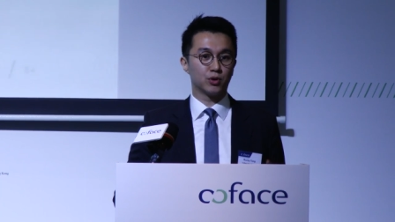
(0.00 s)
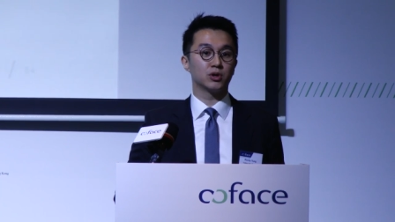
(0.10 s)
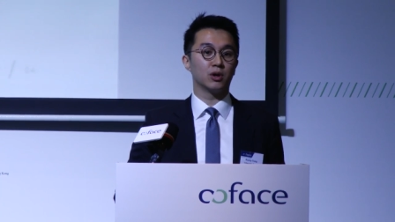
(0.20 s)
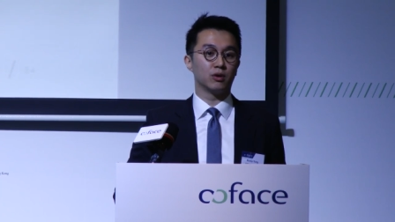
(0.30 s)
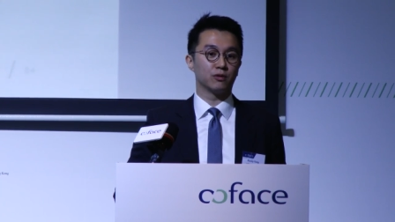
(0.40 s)

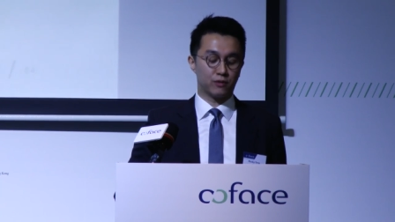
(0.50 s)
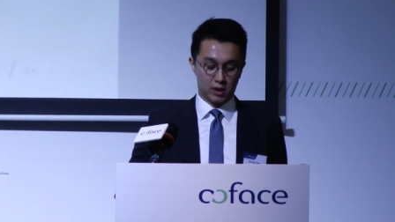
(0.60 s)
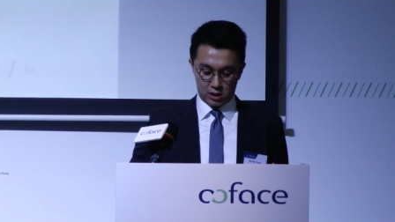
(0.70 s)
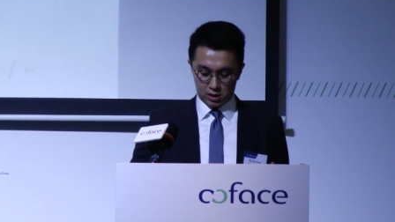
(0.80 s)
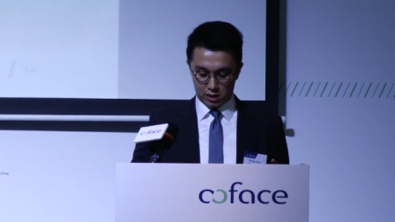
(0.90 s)
point of
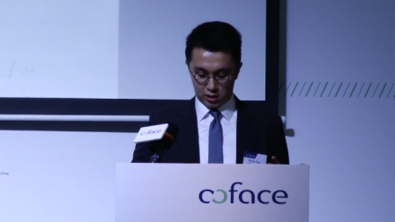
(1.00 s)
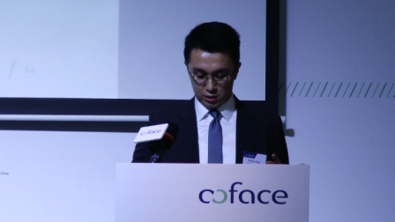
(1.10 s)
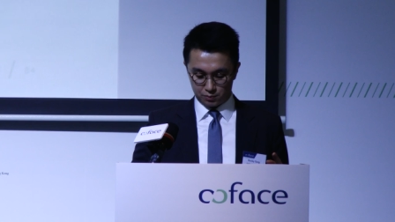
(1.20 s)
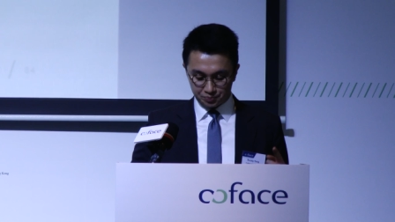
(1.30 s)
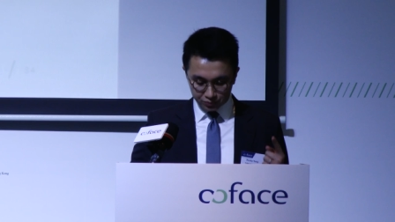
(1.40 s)

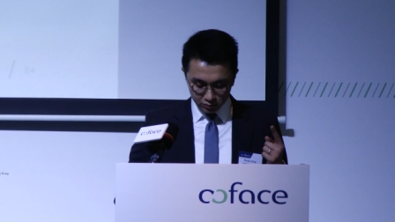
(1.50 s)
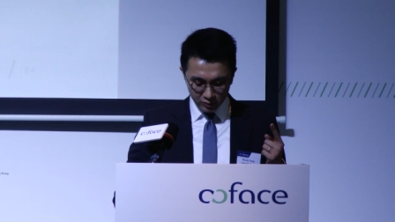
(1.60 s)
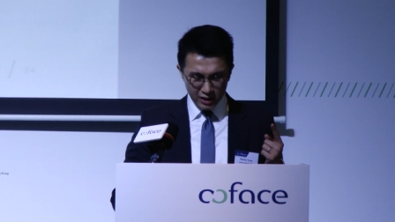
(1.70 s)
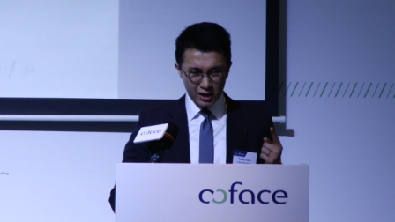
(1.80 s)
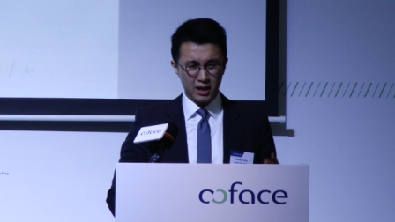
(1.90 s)
um,
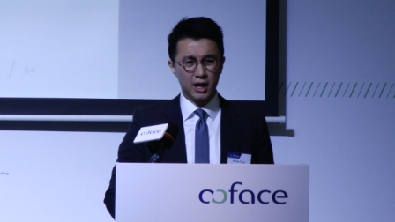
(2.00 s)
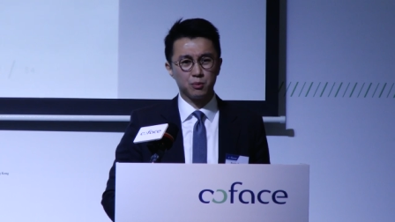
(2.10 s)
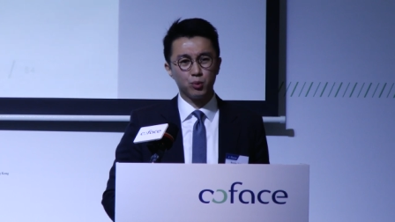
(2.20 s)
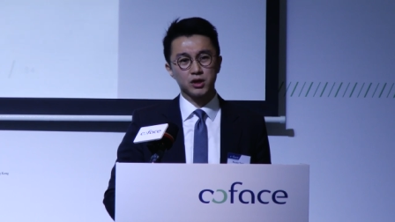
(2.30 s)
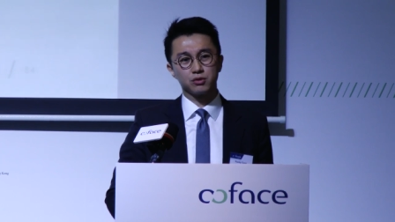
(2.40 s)

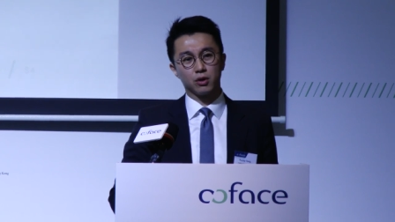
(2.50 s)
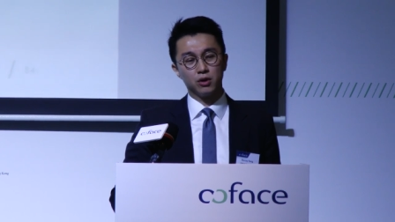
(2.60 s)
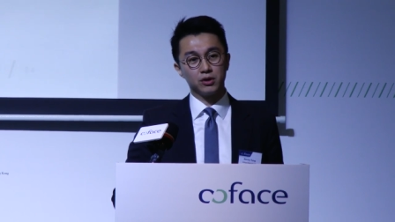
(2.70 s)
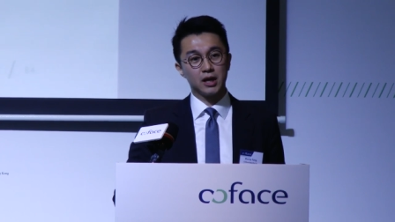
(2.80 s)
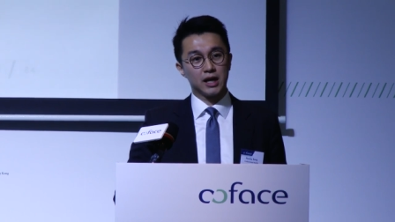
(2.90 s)
M one
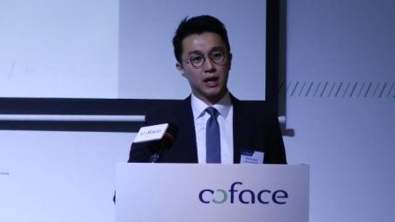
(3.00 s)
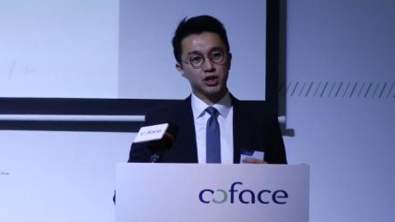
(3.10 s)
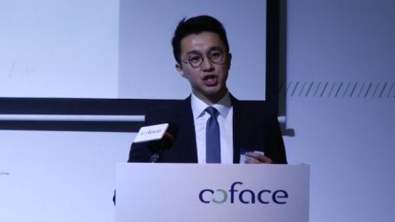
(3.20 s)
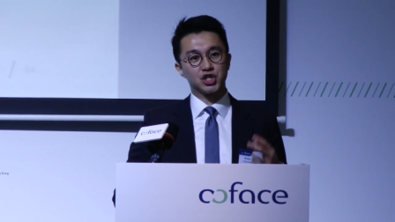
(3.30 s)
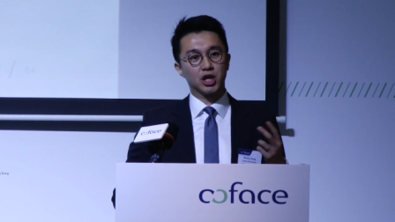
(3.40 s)
growth, it
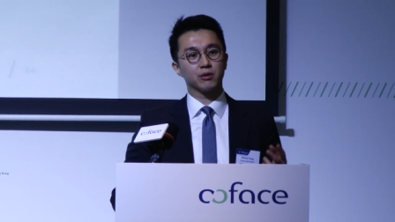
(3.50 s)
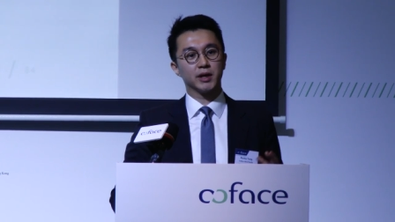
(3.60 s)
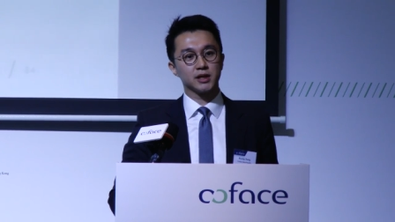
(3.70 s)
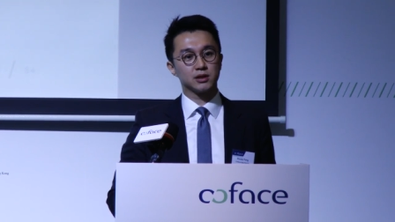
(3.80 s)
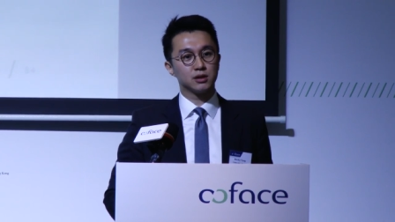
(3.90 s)
actually
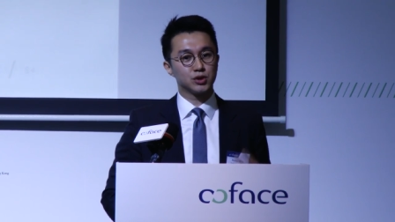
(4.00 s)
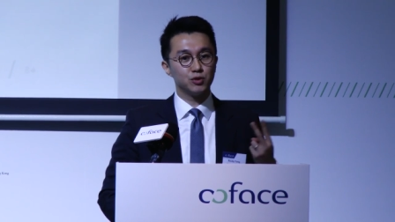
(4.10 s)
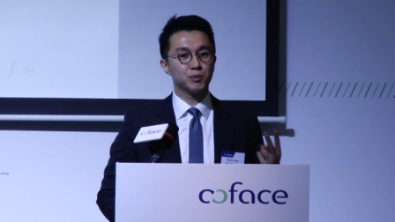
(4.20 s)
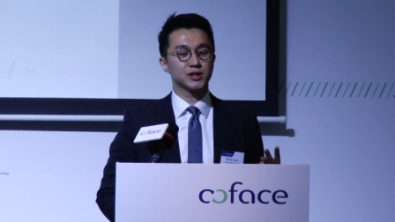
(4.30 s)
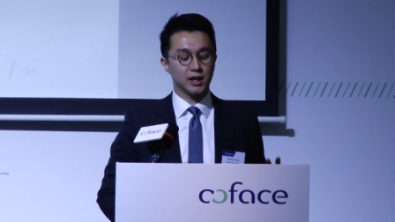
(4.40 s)
generated
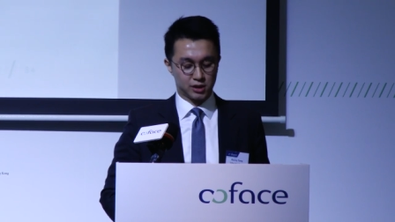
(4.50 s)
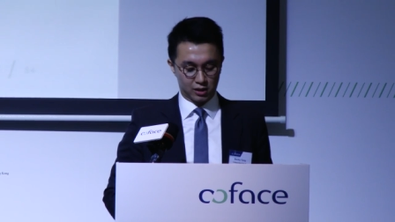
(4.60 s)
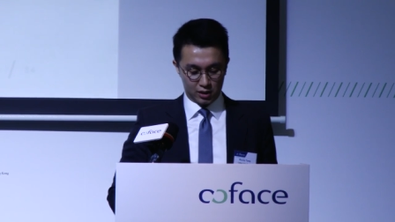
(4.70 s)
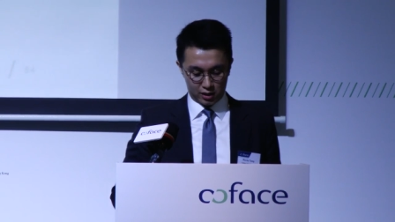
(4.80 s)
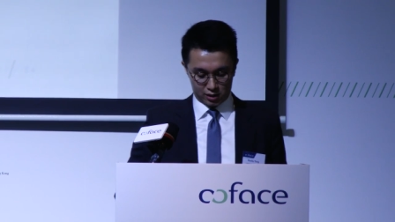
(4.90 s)
two percent
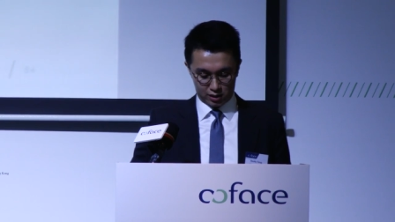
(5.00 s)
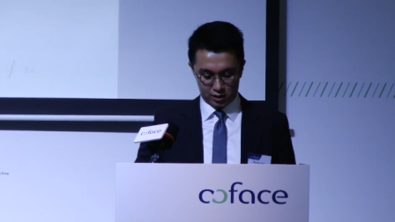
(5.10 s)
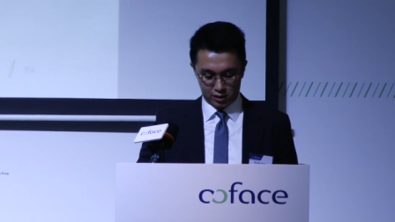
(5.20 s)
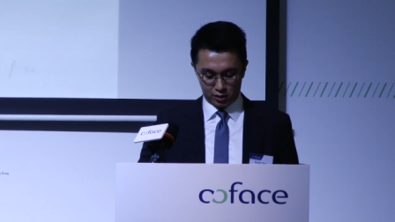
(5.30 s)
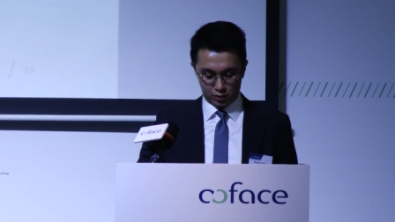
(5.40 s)

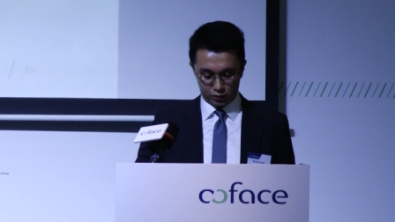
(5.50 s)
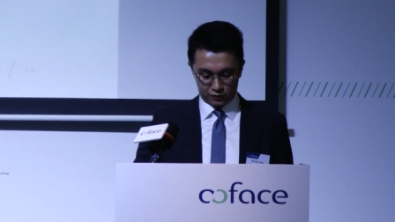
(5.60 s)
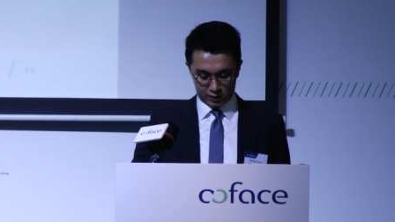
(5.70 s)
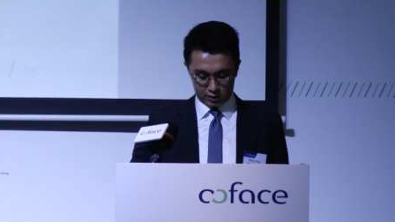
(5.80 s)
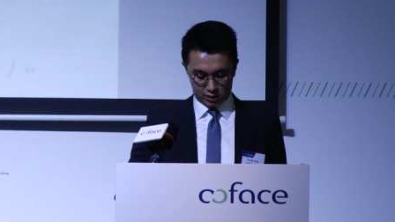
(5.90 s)
uh,
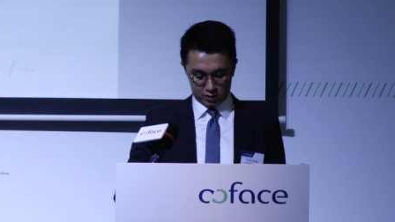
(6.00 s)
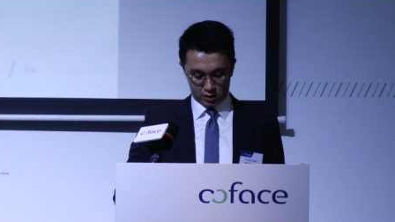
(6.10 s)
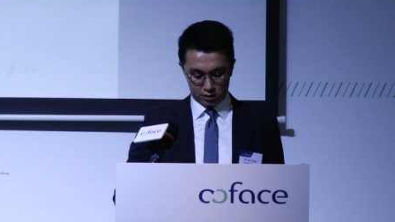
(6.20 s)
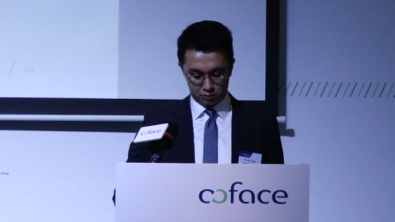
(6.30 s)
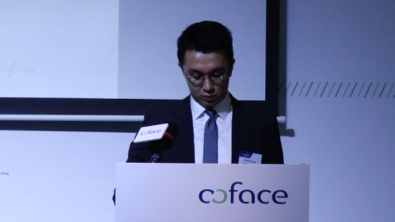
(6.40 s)
of uh,
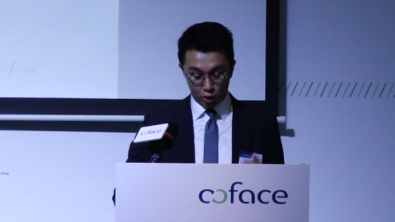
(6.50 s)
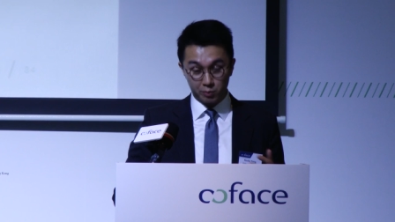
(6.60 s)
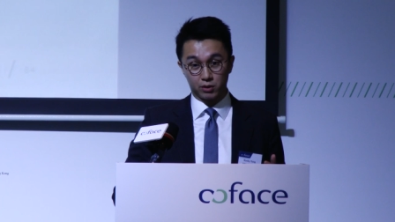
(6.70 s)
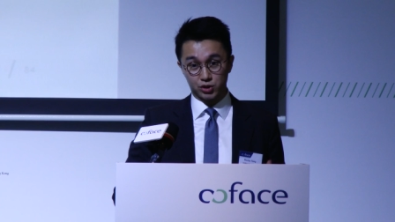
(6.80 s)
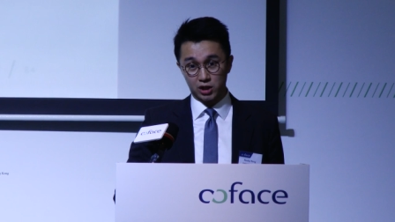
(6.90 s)
um,
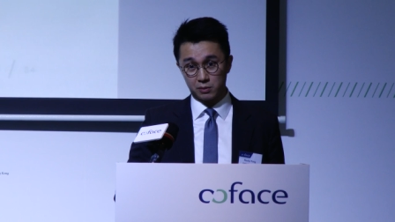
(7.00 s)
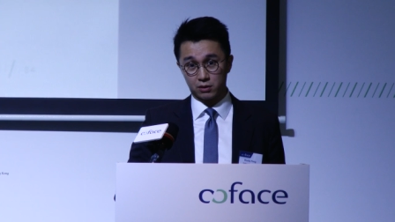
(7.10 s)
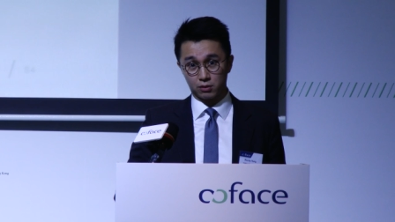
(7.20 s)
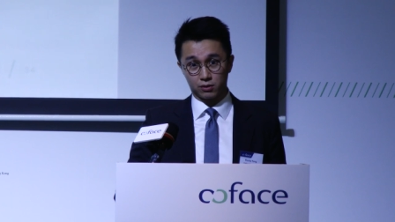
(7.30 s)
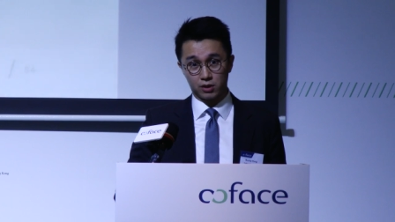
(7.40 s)
nominal G D P
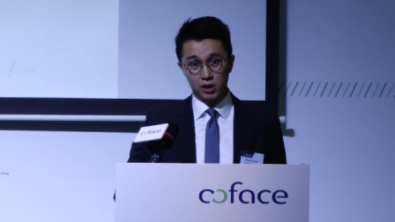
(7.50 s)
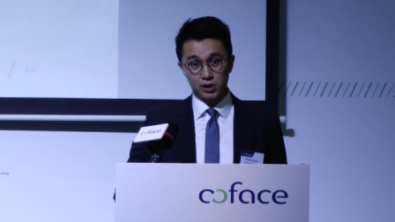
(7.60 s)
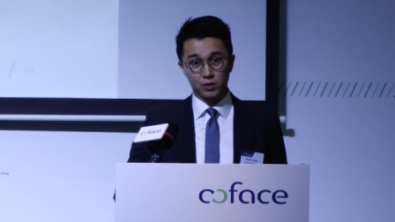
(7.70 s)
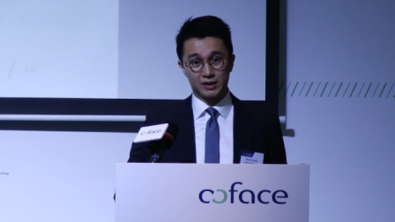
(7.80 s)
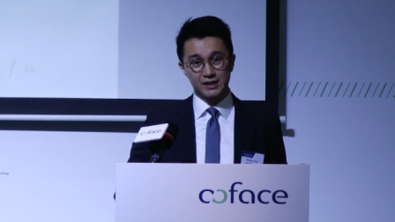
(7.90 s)
growth.
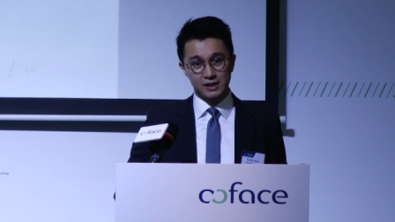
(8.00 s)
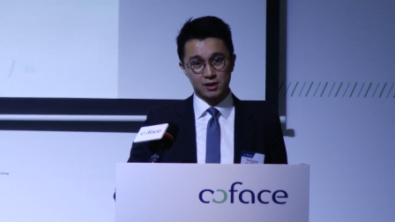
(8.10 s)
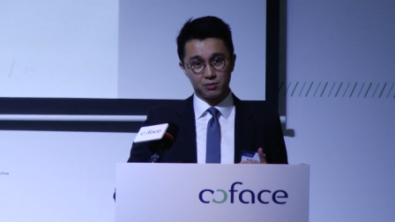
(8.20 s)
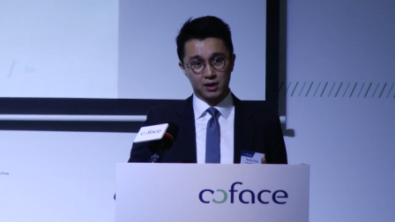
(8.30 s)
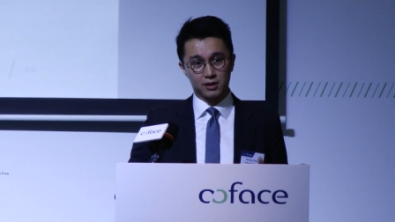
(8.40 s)
So this is
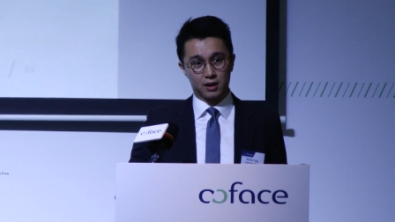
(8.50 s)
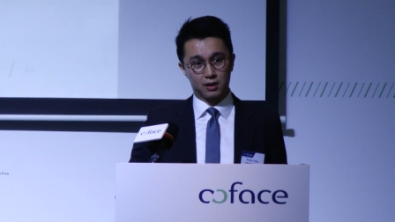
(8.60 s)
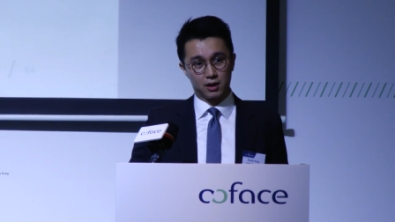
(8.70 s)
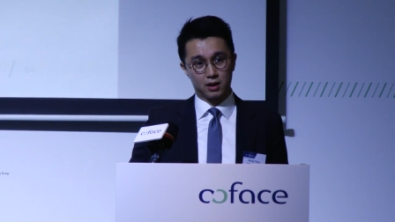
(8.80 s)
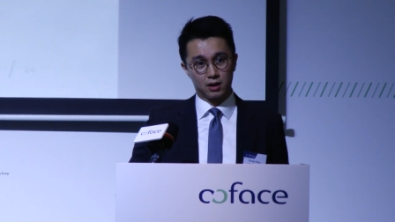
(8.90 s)
something that,
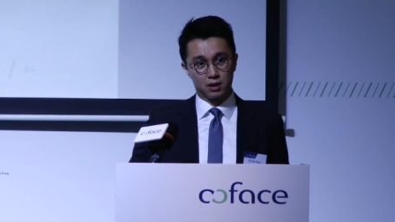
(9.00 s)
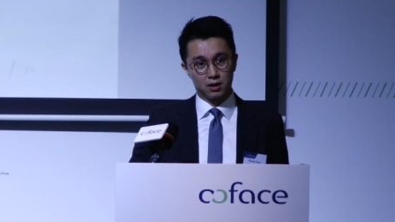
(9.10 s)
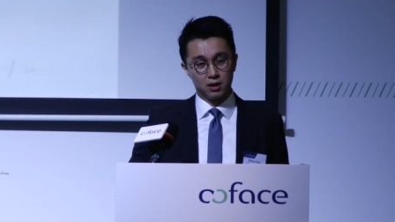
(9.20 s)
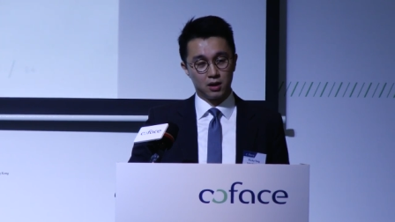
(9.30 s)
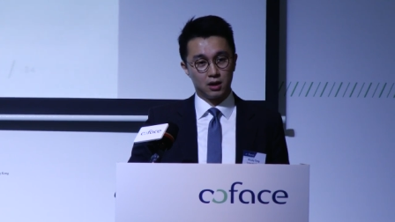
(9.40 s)

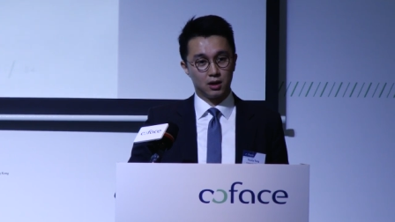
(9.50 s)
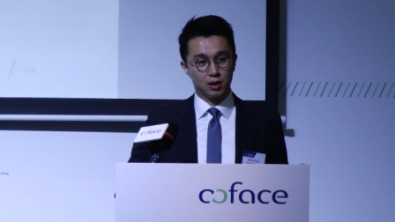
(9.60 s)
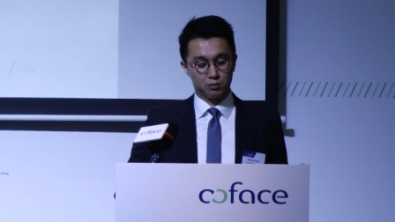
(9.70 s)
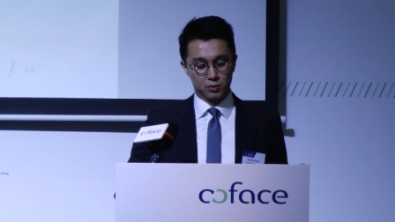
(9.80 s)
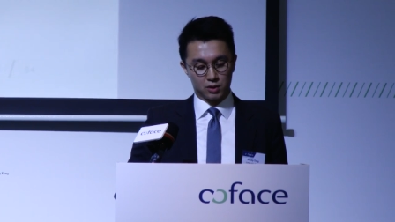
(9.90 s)
uh,
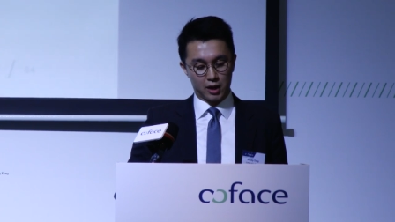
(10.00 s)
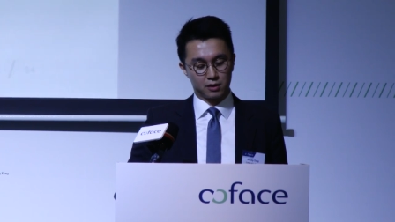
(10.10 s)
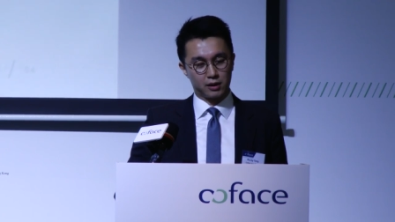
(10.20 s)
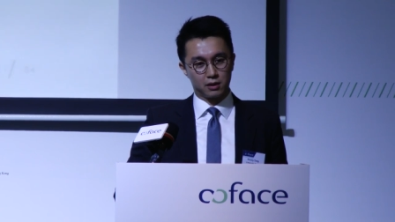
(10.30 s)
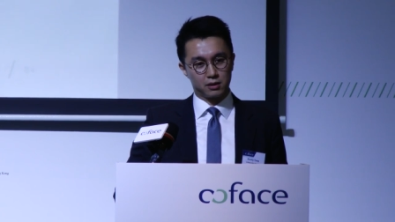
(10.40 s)
um,
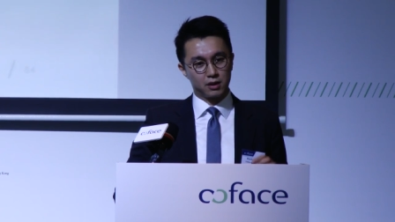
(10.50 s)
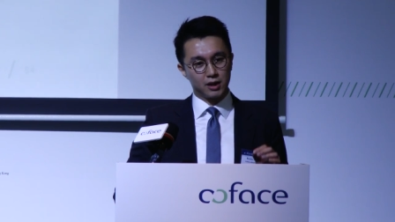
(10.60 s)
that, that